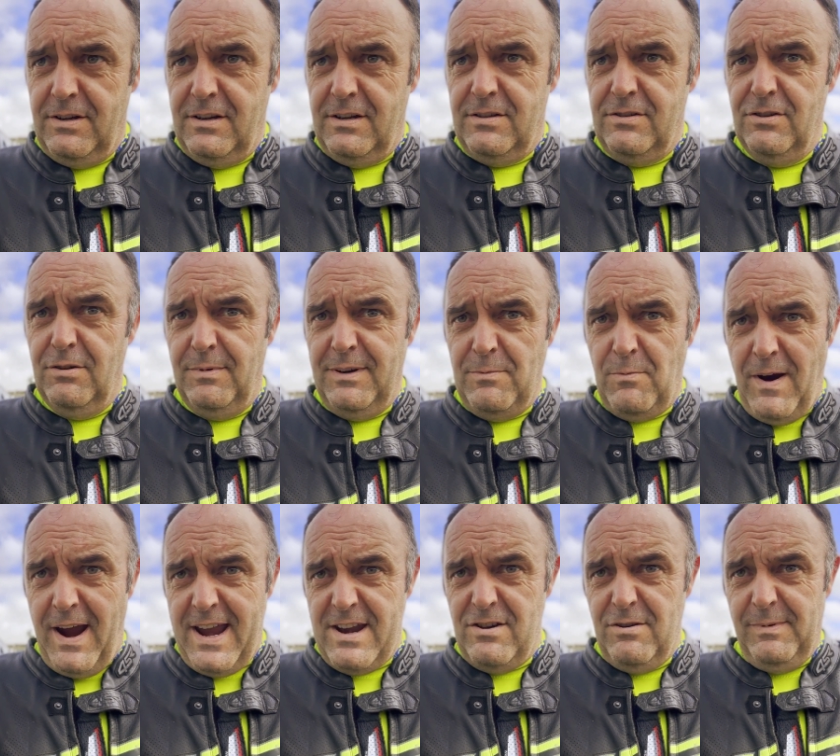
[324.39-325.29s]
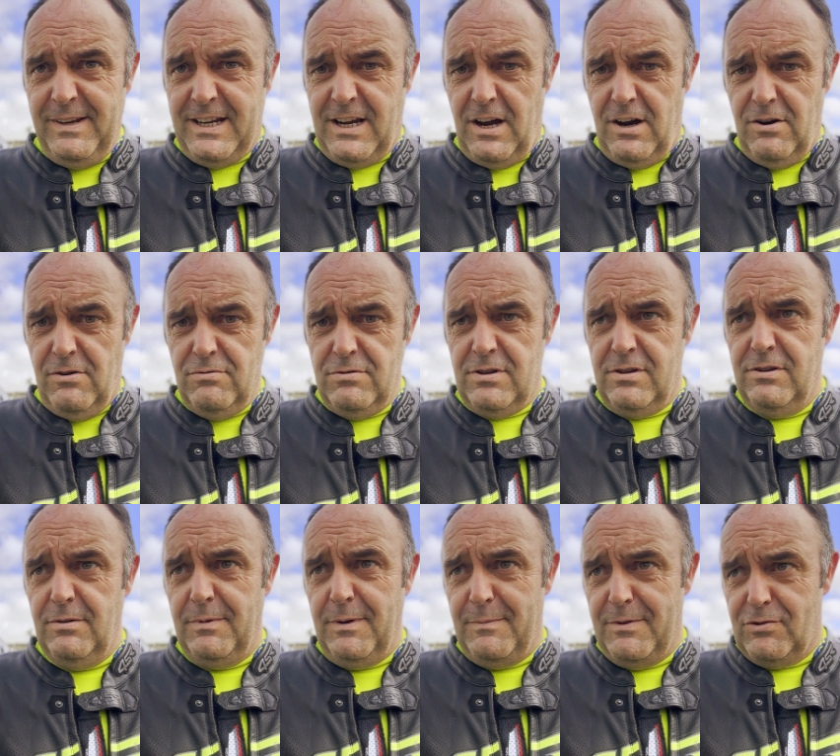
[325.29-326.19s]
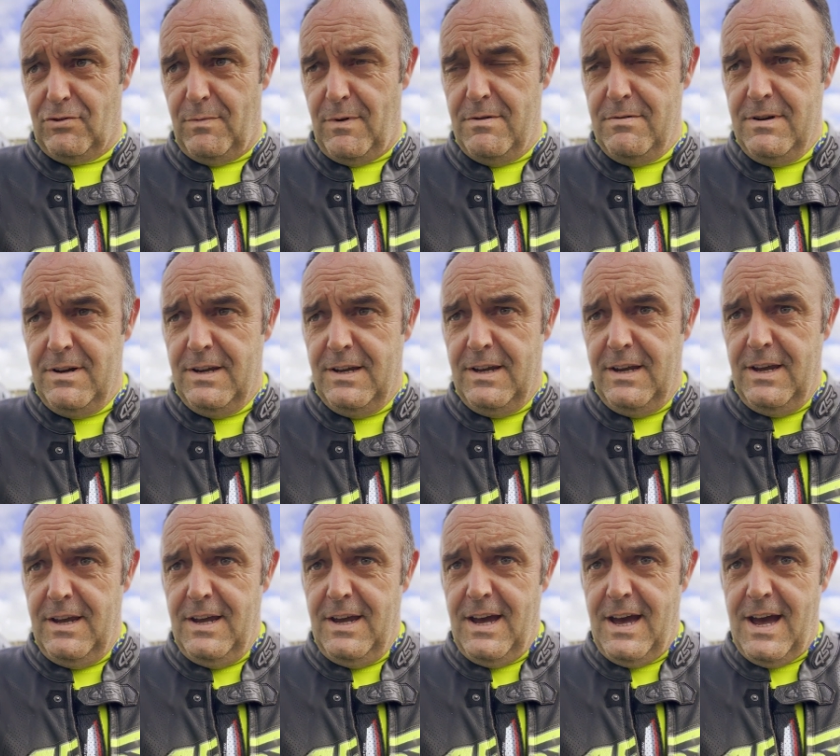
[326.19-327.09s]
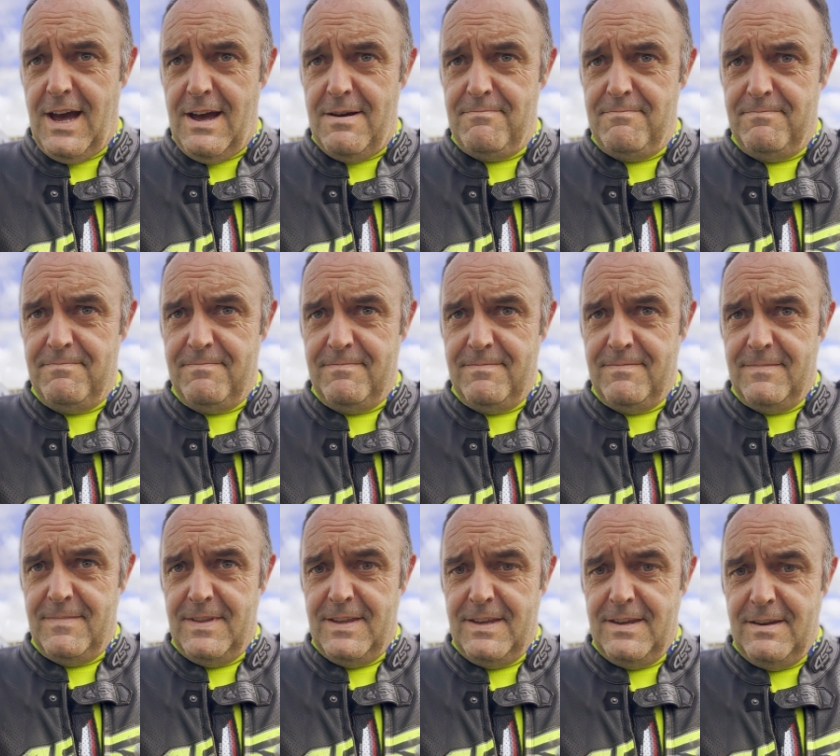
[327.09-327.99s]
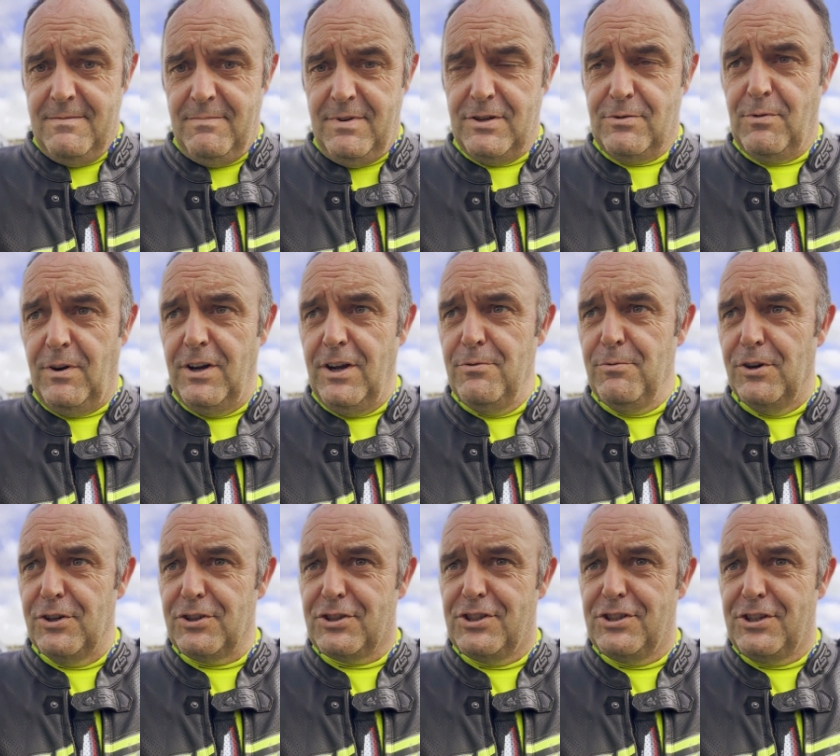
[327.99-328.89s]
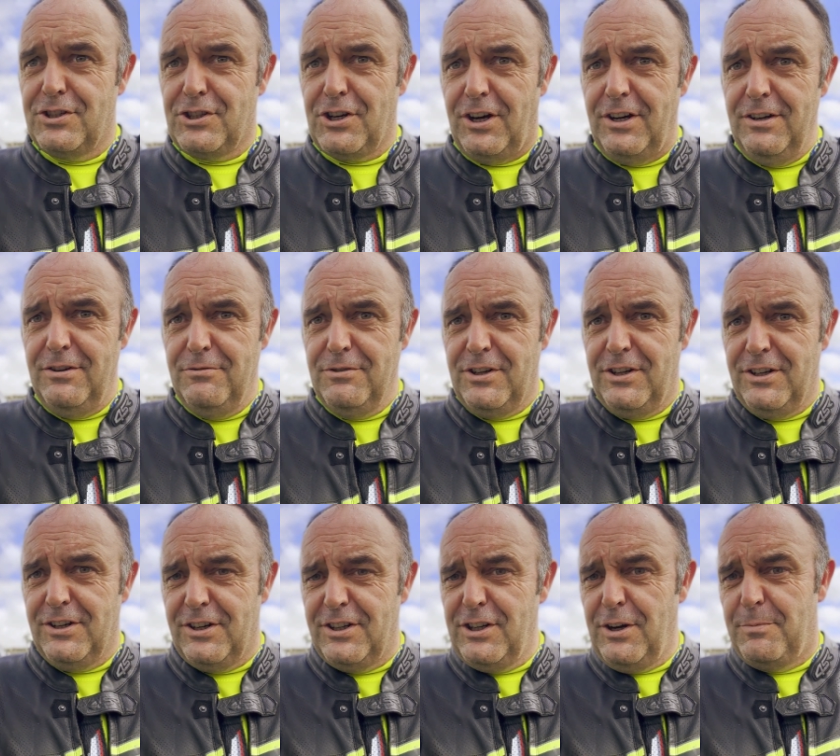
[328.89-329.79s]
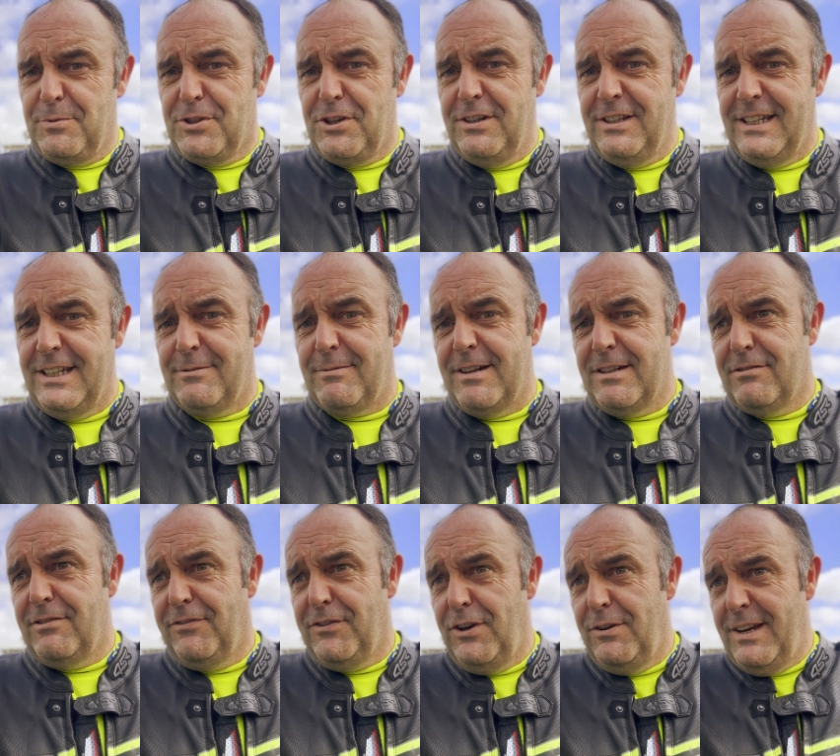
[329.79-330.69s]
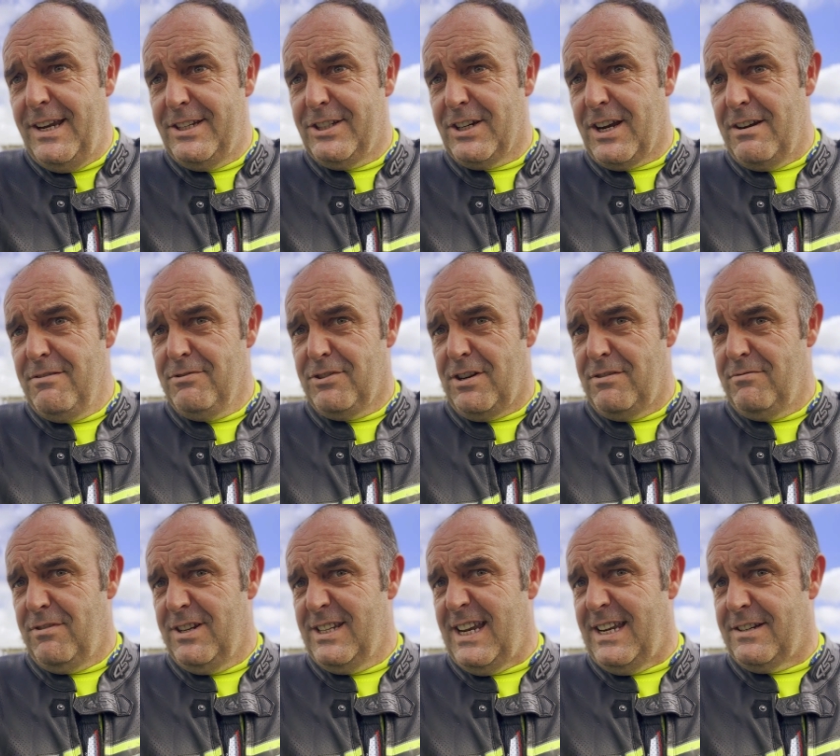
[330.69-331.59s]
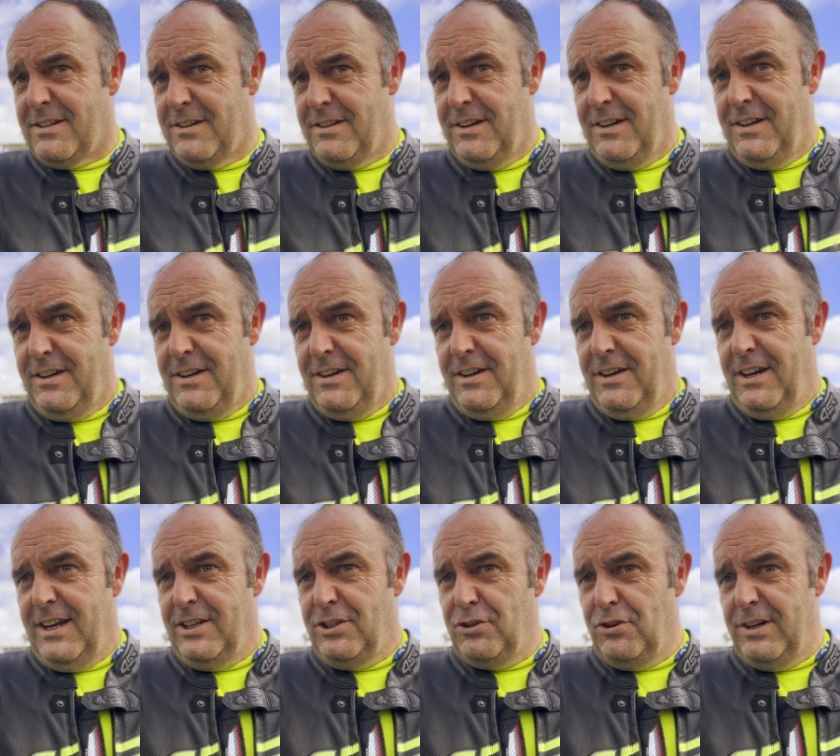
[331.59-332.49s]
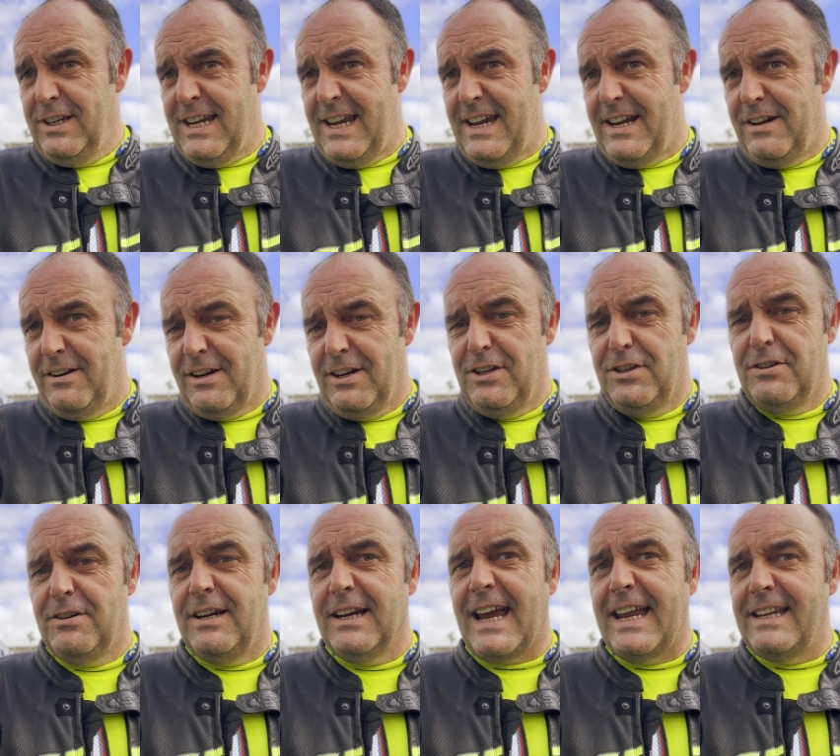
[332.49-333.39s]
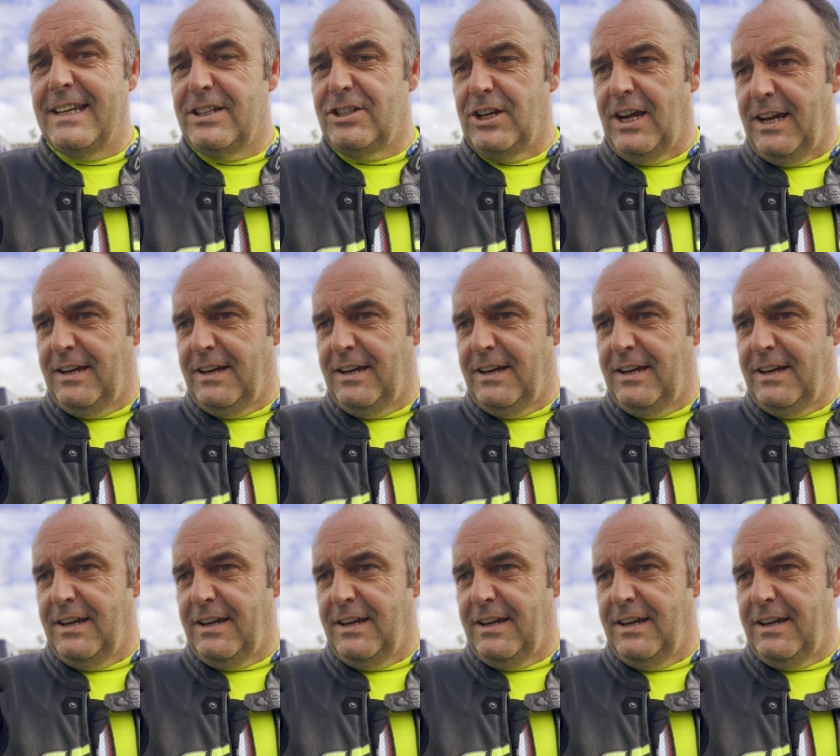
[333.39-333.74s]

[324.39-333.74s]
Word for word: Yeah. Normally wet, normally cold, normally yeah. miserable. Um, it's one I watched as a child, and I got the opportunity to enter a few years ago, so I did. Enjoyed it, and I'm going to do it again this year.